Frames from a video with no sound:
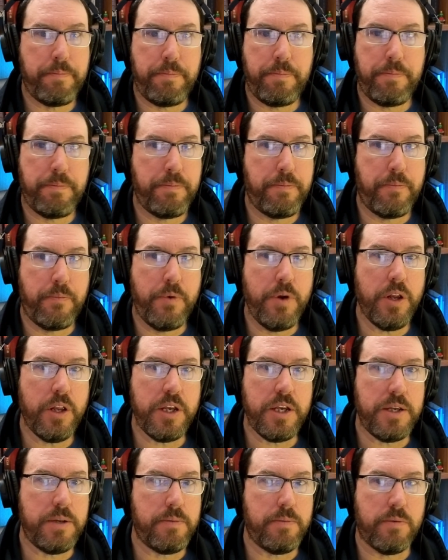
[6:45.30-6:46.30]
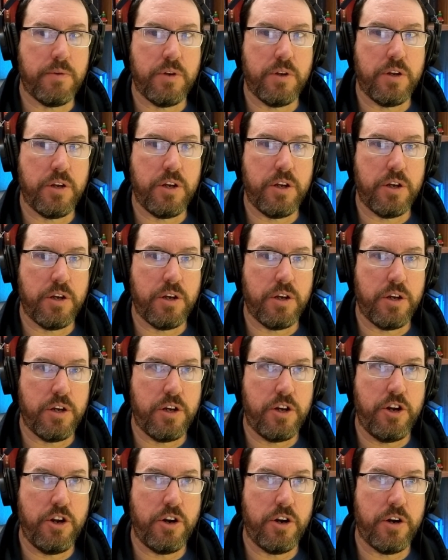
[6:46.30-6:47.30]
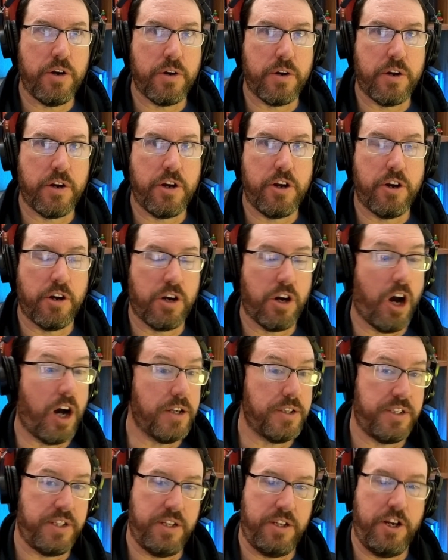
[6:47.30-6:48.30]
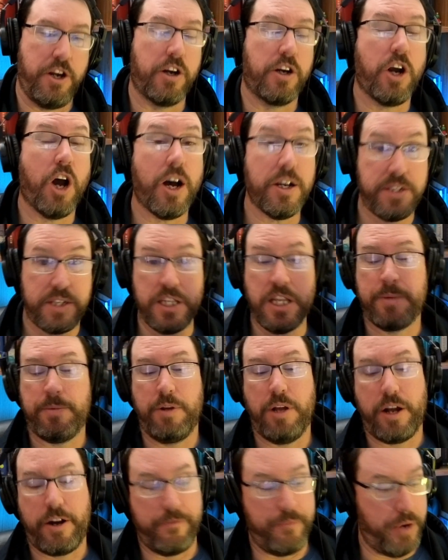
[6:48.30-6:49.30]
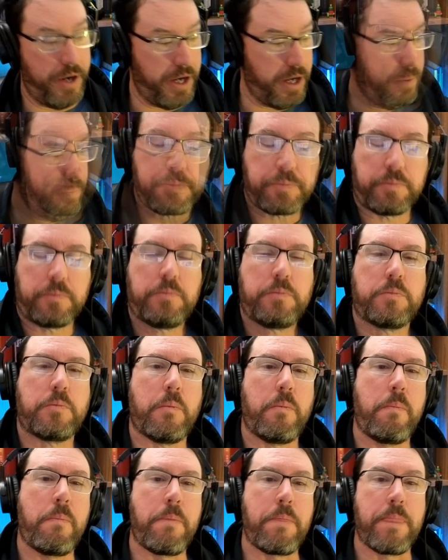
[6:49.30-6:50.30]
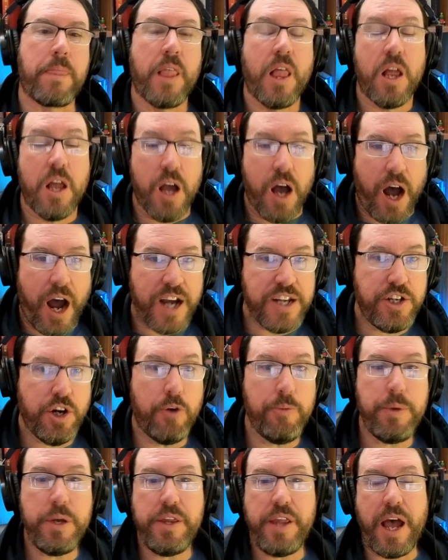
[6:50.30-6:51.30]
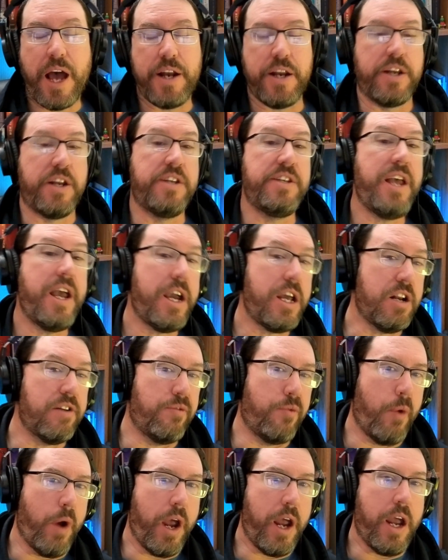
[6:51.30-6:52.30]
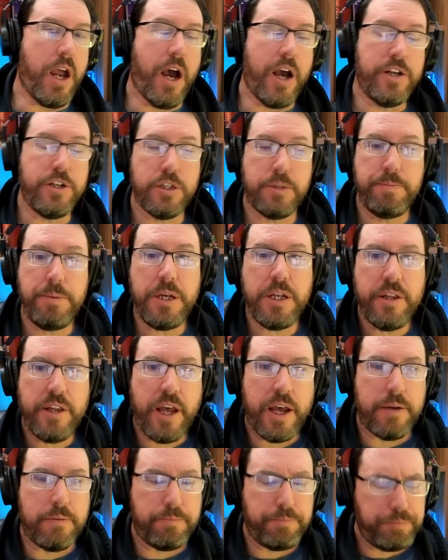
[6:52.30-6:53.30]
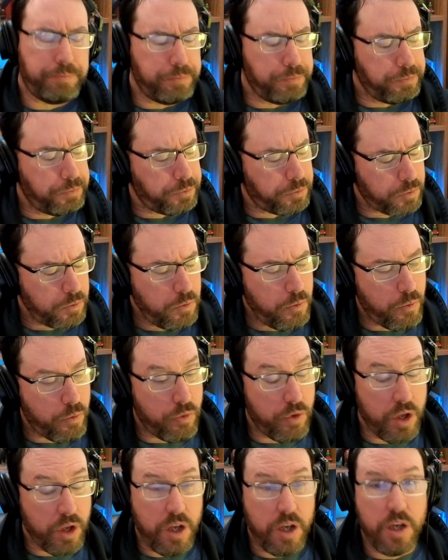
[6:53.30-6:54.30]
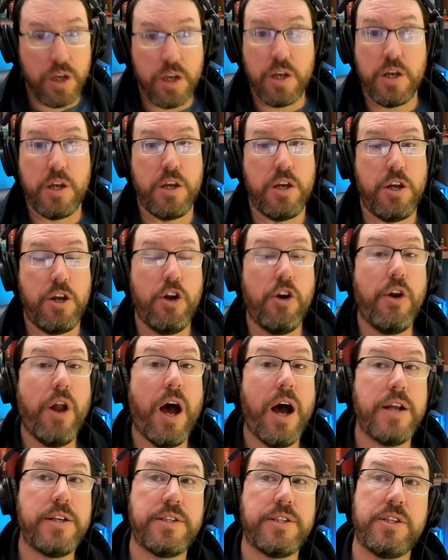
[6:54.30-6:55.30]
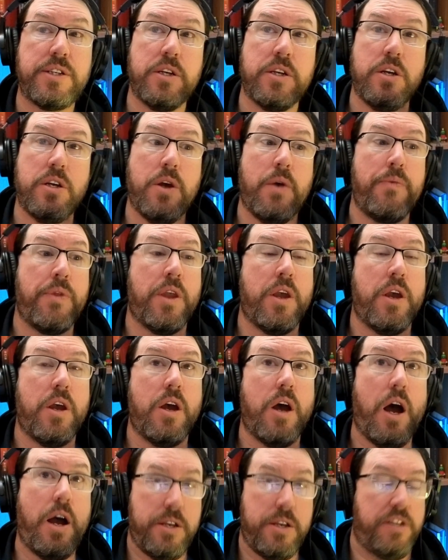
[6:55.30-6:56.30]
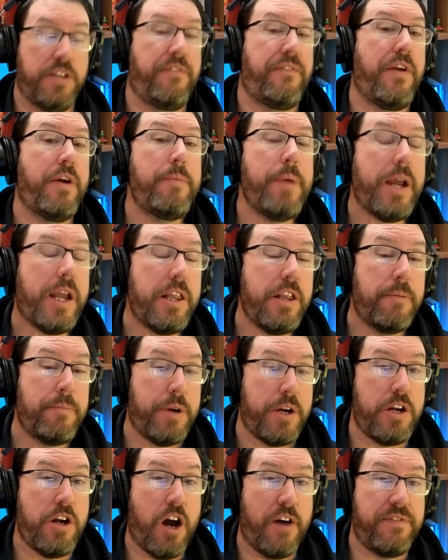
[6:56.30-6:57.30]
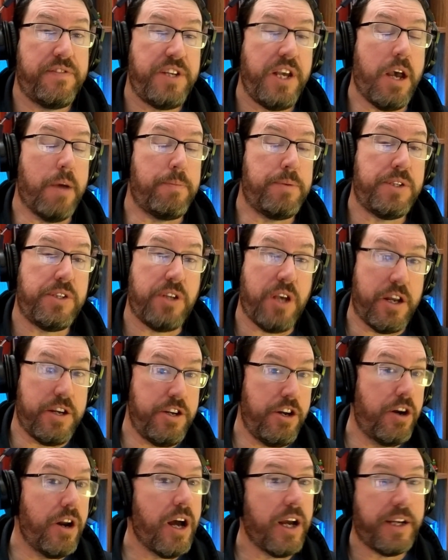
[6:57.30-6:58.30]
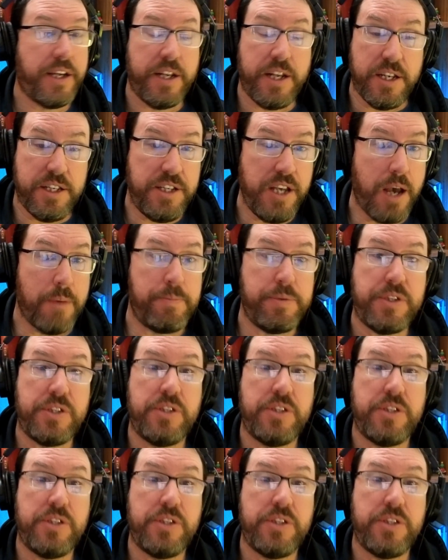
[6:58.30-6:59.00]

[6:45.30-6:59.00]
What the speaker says: really you're costing them a lot of money. I don't mean that in a negative way. I just mean that you're not, if they're making their money off tips and you're not getting tips,